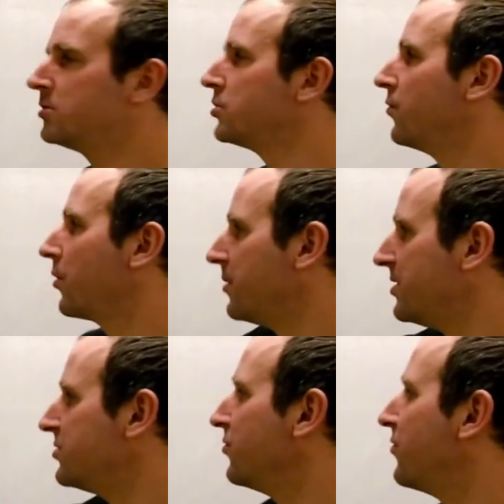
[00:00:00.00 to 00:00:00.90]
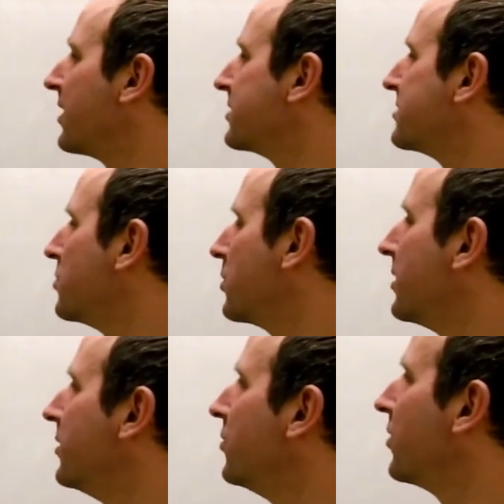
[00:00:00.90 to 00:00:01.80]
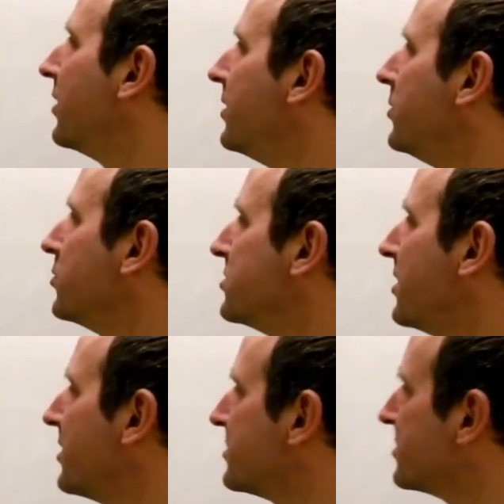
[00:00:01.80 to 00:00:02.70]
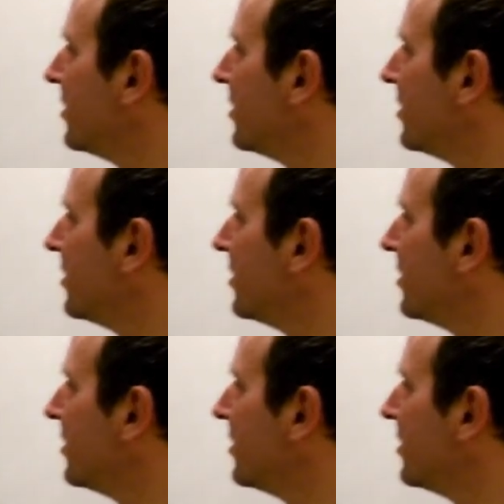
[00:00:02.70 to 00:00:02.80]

So from these two facts you can deduce this.